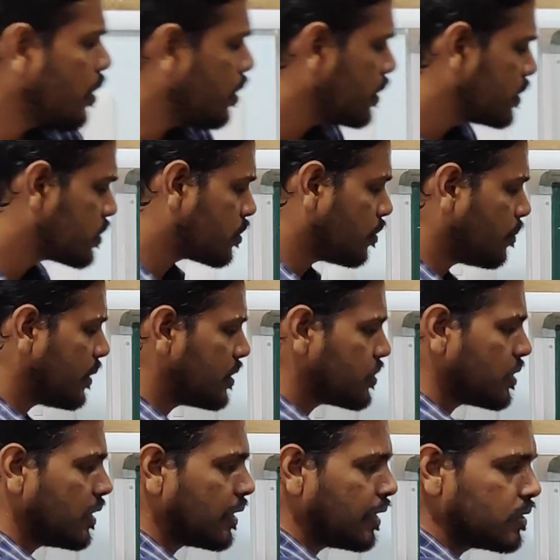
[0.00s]
or instead of
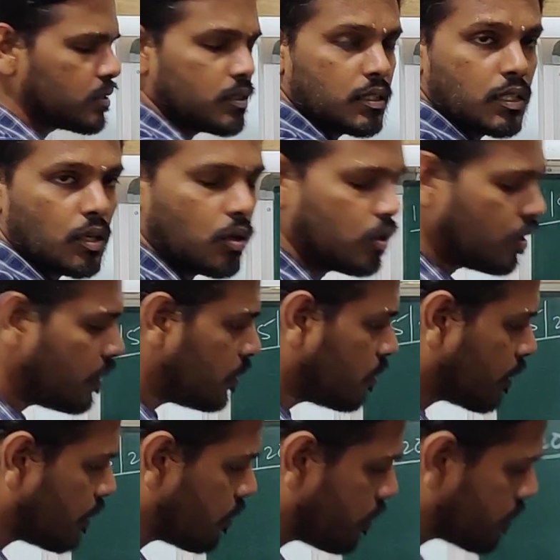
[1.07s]
mentioning ascending order,
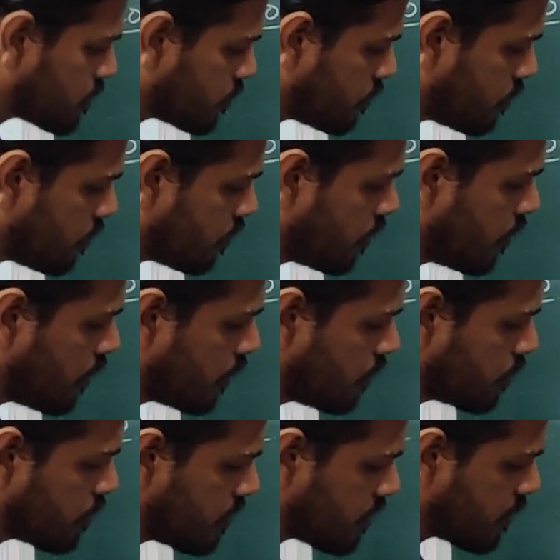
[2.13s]
you can also
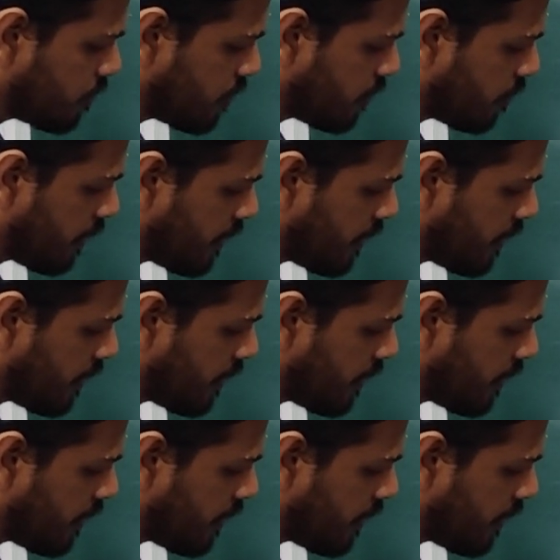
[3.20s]
use the symbol.